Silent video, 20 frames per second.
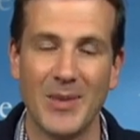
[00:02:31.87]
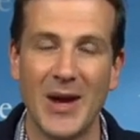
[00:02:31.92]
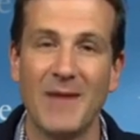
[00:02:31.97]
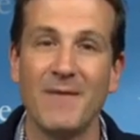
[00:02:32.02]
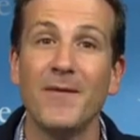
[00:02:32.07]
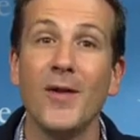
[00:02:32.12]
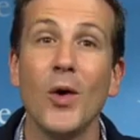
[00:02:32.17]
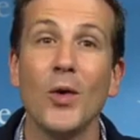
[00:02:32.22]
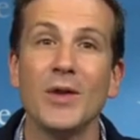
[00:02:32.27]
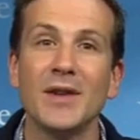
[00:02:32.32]
By
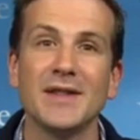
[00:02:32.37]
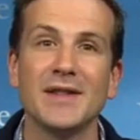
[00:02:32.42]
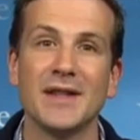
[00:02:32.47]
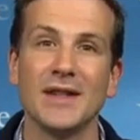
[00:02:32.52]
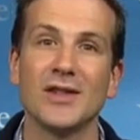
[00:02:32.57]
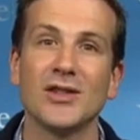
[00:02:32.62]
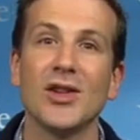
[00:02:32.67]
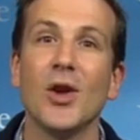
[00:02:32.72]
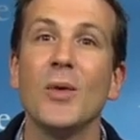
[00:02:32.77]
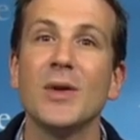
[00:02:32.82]

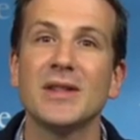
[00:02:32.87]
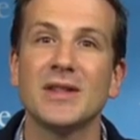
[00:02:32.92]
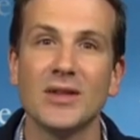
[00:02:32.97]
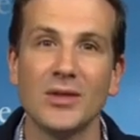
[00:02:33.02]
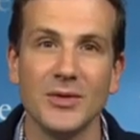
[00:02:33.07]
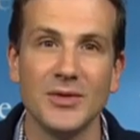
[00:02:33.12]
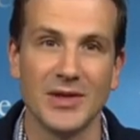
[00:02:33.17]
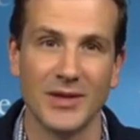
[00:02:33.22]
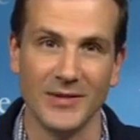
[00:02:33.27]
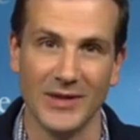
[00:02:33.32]
focusing so
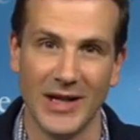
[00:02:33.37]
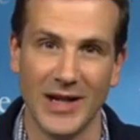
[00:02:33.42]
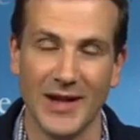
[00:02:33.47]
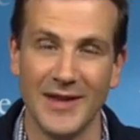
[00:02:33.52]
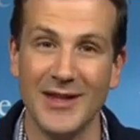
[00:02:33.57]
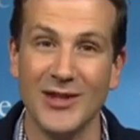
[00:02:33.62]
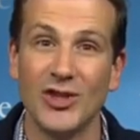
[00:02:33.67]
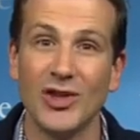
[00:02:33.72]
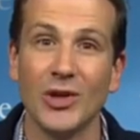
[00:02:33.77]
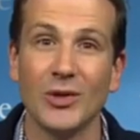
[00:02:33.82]
exclusively on
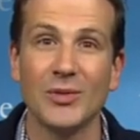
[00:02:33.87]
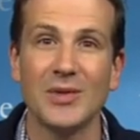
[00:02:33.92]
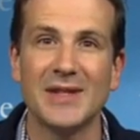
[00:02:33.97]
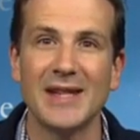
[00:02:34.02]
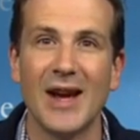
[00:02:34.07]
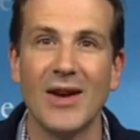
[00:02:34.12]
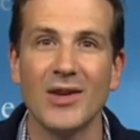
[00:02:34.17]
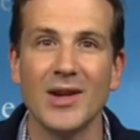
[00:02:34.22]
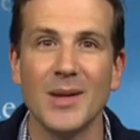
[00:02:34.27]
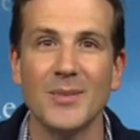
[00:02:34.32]
the children's
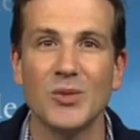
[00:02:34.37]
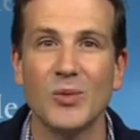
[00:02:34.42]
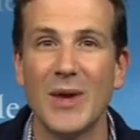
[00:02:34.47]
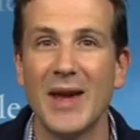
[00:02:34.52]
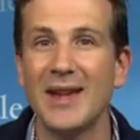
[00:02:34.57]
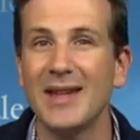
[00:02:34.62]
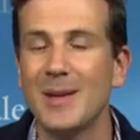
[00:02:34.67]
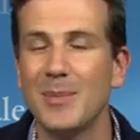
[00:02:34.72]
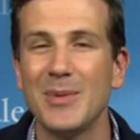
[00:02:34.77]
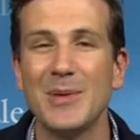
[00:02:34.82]
outcomes, we
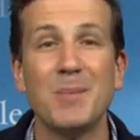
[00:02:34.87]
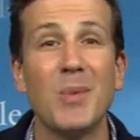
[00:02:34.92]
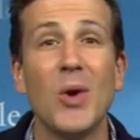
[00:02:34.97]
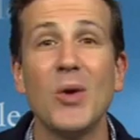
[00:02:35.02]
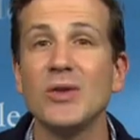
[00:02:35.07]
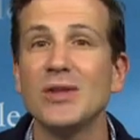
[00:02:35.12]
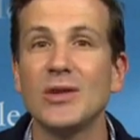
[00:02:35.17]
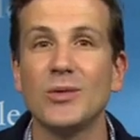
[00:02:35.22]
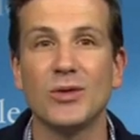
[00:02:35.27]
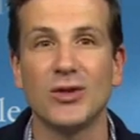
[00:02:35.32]
end up
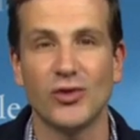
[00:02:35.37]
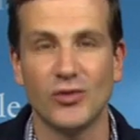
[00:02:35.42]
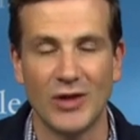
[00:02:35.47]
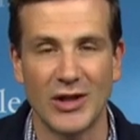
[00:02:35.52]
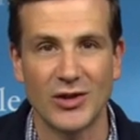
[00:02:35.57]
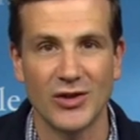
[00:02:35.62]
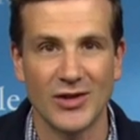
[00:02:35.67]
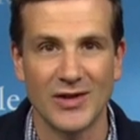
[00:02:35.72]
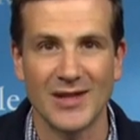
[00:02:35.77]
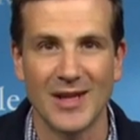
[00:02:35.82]
imposing
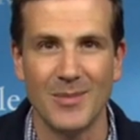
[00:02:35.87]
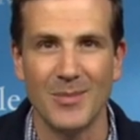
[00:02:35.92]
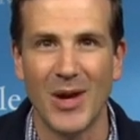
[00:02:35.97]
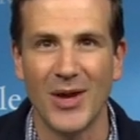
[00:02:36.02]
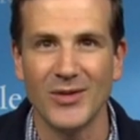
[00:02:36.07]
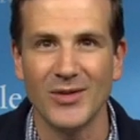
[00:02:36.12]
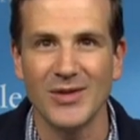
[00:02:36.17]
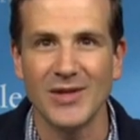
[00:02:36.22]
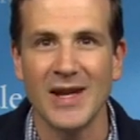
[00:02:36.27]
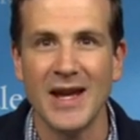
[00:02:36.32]
restrictions on
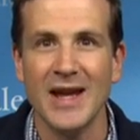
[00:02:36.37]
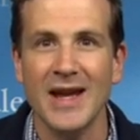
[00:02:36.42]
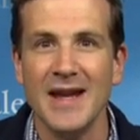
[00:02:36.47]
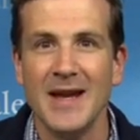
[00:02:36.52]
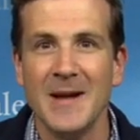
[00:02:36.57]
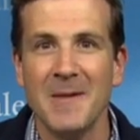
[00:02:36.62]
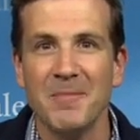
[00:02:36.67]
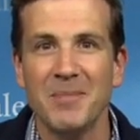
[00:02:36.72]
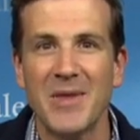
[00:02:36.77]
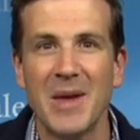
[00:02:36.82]
mothers
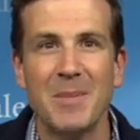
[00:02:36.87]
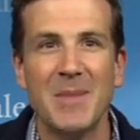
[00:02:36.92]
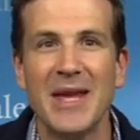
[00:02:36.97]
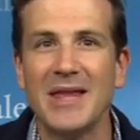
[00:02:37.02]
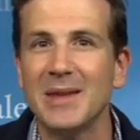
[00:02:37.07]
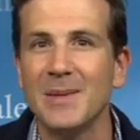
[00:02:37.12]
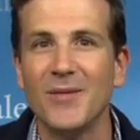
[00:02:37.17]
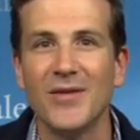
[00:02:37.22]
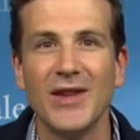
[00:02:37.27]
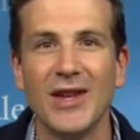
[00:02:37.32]
that
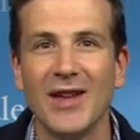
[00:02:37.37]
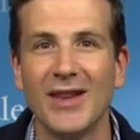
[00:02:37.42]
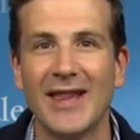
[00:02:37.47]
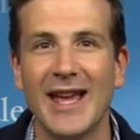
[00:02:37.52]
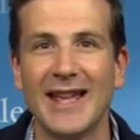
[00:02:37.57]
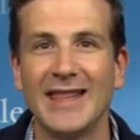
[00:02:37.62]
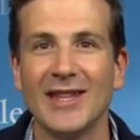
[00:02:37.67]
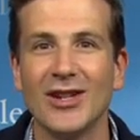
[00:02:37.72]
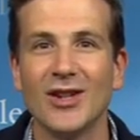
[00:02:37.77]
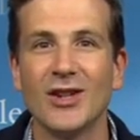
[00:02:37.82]
make them feel
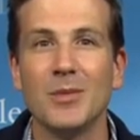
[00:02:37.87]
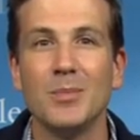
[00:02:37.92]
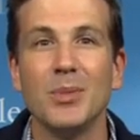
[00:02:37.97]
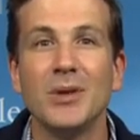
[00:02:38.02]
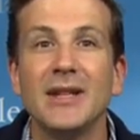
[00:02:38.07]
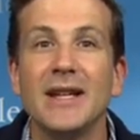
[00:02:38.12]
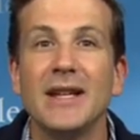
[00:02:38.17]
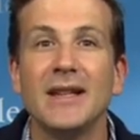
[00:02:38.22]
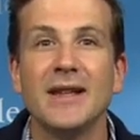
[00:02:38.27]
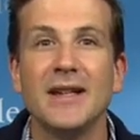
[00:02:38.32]
like they're
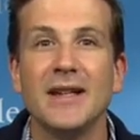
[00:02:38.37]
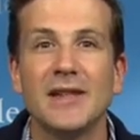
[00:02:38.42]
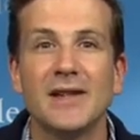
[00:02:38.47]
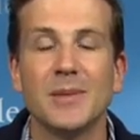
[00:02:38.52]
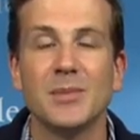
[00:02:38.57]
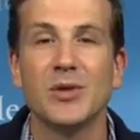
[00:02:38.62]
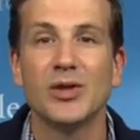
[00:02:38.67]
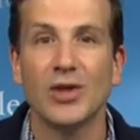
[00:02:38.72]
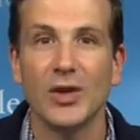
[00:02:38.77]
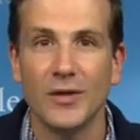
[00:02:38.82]
completely
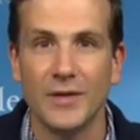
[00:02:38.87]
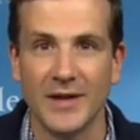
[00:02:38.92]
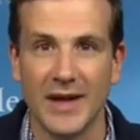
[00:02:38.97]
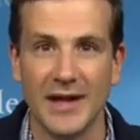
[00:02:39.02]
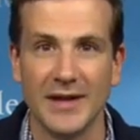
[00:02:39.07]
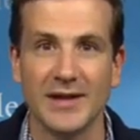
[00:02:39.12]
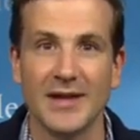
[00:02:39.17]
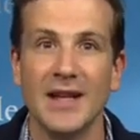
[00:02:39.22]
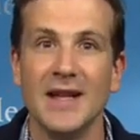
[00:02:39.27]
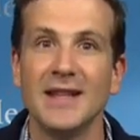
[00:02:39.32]

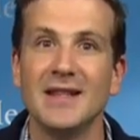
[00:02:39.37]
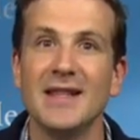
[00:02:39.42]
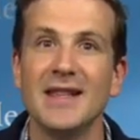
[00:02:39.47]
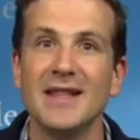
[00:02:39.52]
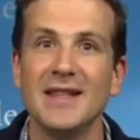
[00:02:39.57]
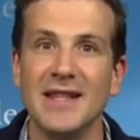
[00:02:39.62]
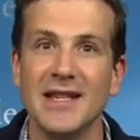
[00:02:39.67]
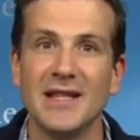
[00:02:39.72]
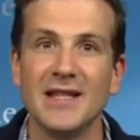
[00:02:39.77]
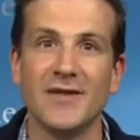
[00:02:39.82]
subservient to the
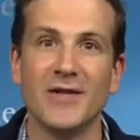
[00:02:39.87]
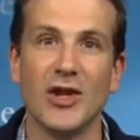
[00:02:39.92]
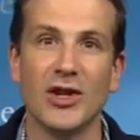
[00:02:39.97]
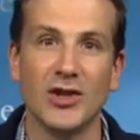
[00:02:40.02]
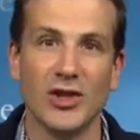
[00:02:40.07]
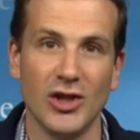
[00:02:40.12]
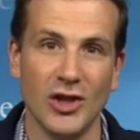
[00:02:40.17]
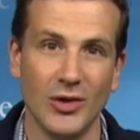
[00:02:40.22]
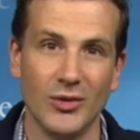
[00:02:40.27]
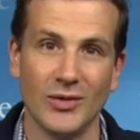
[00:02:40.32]
needs of their
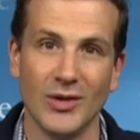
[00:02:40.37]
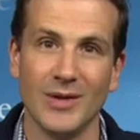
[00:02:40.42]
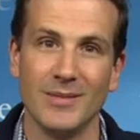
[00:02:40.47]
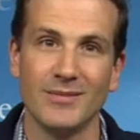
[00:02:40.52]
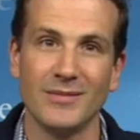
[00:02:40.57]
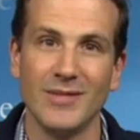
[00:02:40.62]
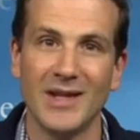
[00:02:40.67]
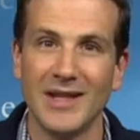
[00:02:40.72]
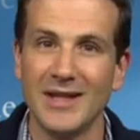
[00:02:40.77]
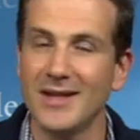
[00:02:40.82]
children.
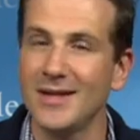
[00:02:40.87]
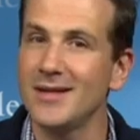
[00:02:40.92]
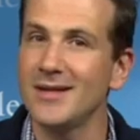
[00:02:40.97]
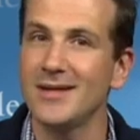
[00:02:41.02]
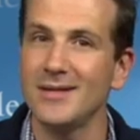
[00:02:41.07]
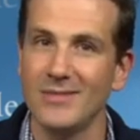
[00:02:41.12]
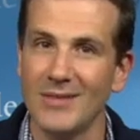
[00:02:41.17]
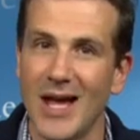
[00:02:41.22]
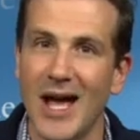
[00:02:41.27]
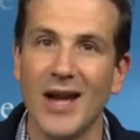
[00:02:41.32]
This
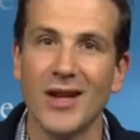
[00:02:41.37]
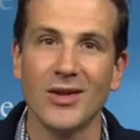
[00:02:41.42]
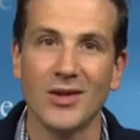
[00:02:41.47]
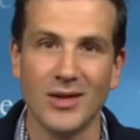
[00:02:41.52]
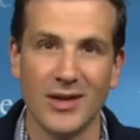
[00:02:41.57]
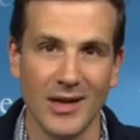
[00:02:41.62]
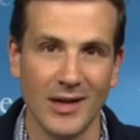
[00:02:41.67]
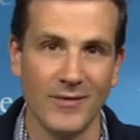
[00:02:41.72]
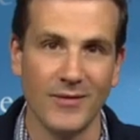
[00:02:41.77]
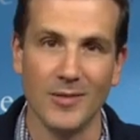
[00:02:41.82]
is not a
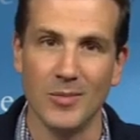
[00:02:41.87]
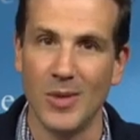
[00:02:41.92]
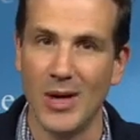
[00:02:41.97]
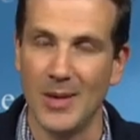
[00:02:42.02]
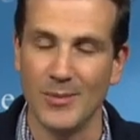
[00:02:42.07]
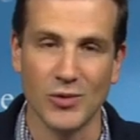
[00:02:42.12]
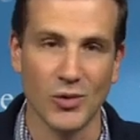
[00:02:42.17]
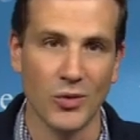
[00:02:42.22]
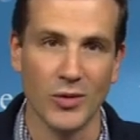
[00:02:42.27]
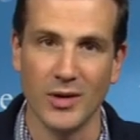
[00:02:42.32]
good thing for
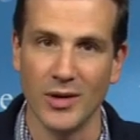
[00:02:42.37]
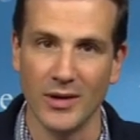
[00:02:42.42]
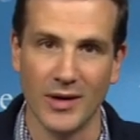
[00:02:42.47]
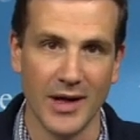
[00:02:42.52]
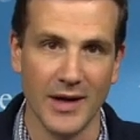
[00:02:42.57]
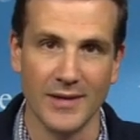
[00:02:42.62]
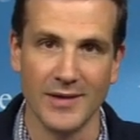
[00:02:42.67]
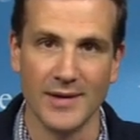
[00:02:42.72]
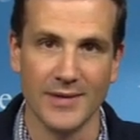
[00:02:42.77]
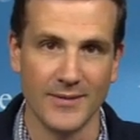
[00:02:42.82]
moms or their
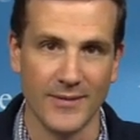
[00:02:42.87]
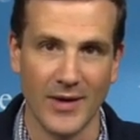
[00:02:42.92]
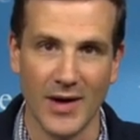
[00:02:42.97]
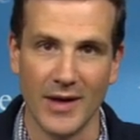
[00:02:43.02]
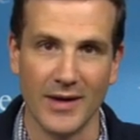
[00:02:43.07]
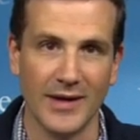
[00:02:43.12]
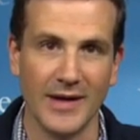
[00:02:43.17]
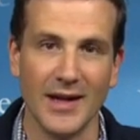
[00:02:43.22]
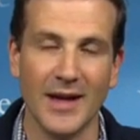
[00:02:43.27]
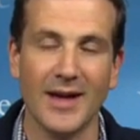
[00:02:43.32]
kids,
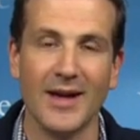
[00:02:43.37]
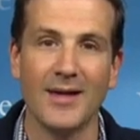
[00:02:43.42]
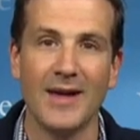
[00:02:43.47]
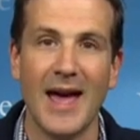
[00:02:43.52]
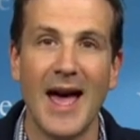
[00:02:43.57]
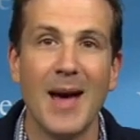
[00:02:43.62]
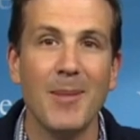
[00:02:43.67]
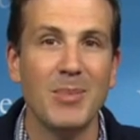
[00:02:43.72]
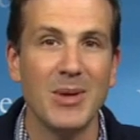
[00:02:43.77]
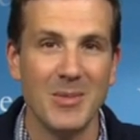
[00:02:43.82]
frankly. A
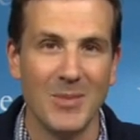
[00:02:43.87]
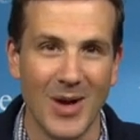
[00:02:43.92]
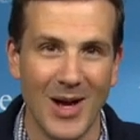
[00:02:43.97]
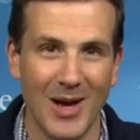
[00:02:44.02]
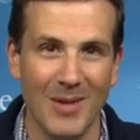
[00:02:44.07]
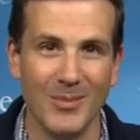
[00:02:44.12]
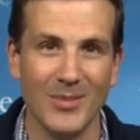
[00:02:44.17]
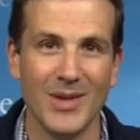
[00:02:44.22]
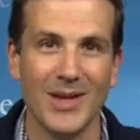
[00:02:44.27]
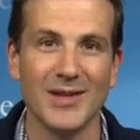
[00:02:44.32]
happy
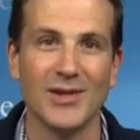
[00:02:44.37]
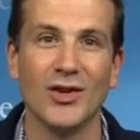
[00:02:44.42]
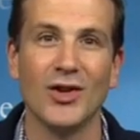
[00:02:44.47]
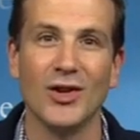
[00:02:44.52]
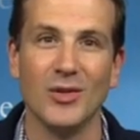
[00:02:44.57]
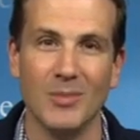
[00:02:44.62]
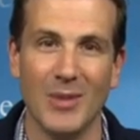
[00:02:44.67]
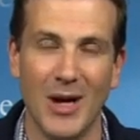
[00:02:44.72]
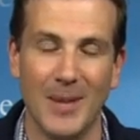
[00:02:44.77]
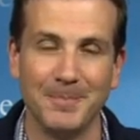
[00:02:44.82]
mom is a
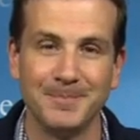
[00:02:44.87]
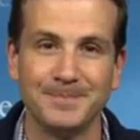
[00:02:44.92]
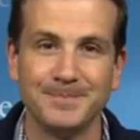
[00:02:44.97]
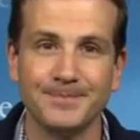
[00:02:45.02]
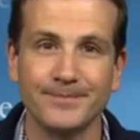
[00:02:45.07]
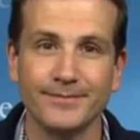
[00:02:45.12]
good mom.